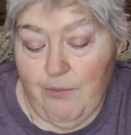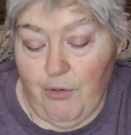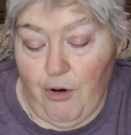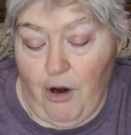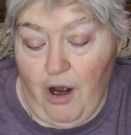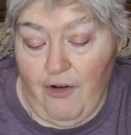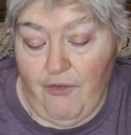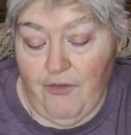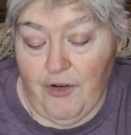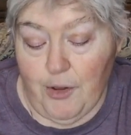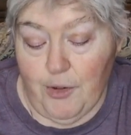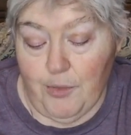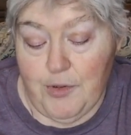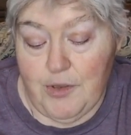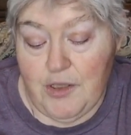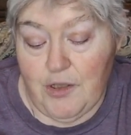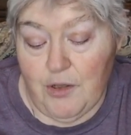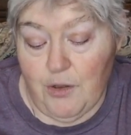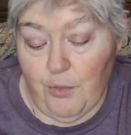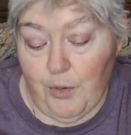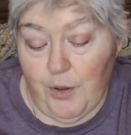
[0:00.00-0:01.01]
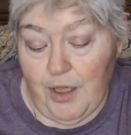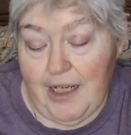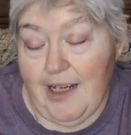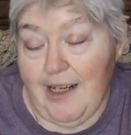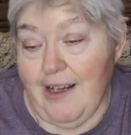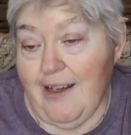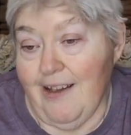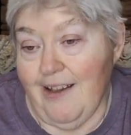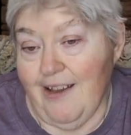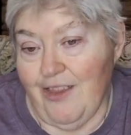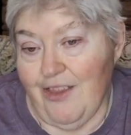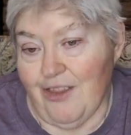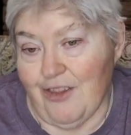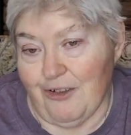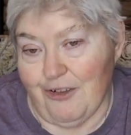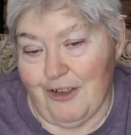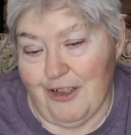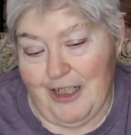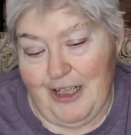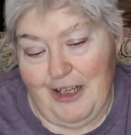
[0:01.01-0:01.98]
Proverbs three
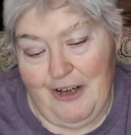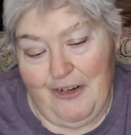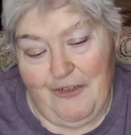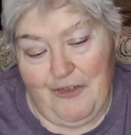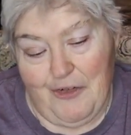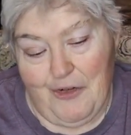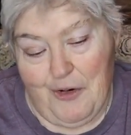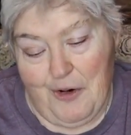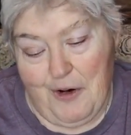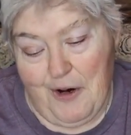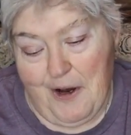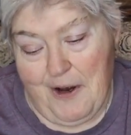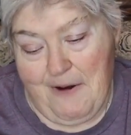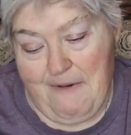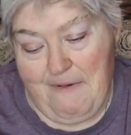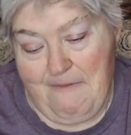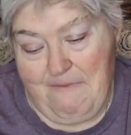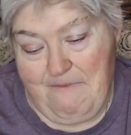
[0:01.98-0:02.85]
thirty four.